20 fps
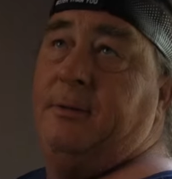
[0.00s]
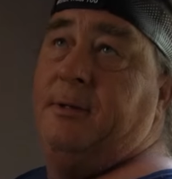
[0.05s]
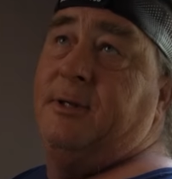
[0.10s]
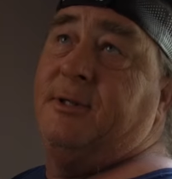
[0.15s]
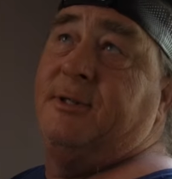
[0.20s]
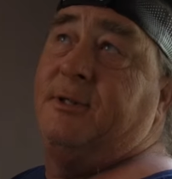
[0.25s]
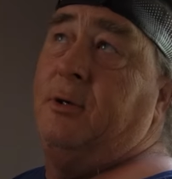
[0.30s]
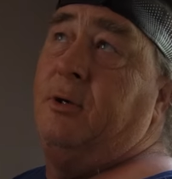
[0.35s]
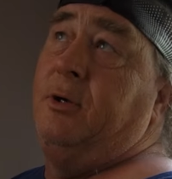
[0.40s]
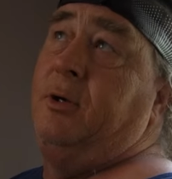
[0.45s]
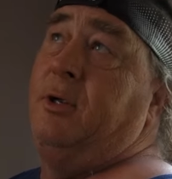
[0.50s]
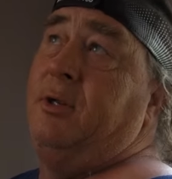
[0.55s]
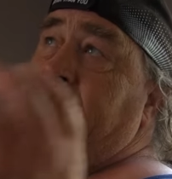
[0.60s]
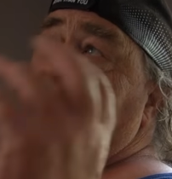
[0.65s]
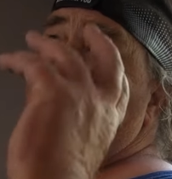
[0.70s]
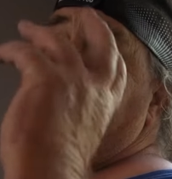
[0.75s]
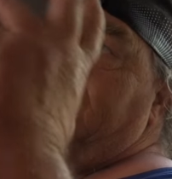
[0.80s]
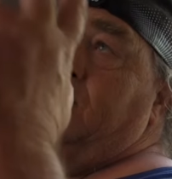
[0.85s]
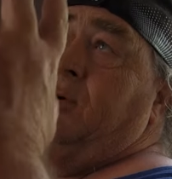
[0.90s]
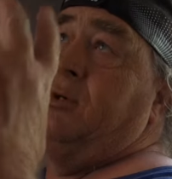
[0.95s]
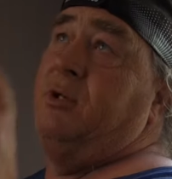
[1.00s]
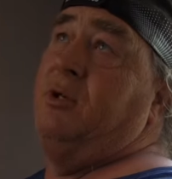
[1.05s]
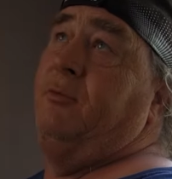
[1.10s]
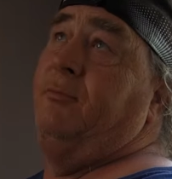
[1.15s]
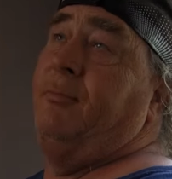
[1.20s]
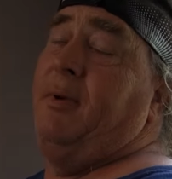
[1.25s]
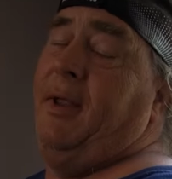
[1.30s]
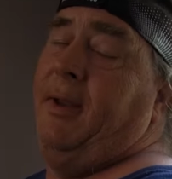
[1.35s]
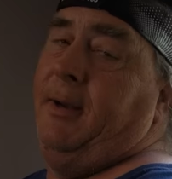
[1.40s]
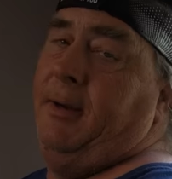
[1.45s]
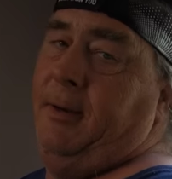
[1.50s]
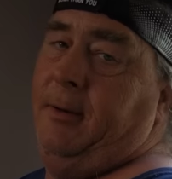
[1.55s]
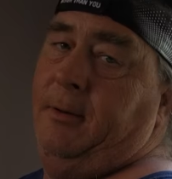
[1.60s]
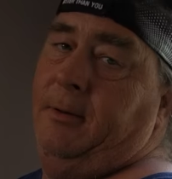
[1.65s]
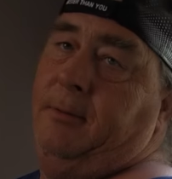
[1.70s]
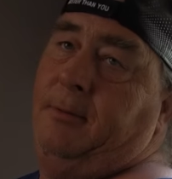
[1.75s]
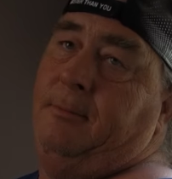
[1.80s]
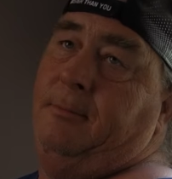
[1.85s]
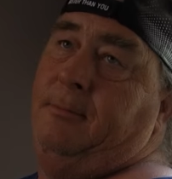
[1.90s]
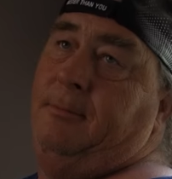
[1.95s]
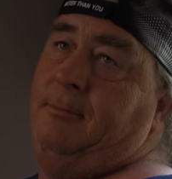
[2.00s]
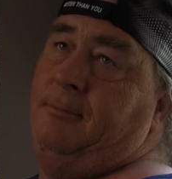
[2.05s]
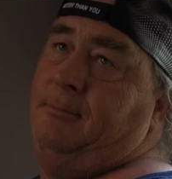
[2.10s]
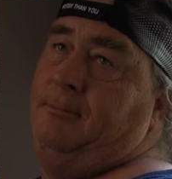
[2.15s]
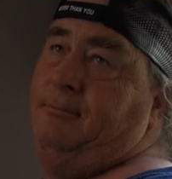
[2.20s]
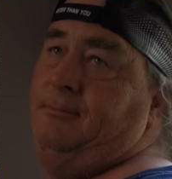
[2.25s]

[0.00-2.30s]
Just so you can see what you painted. Bro.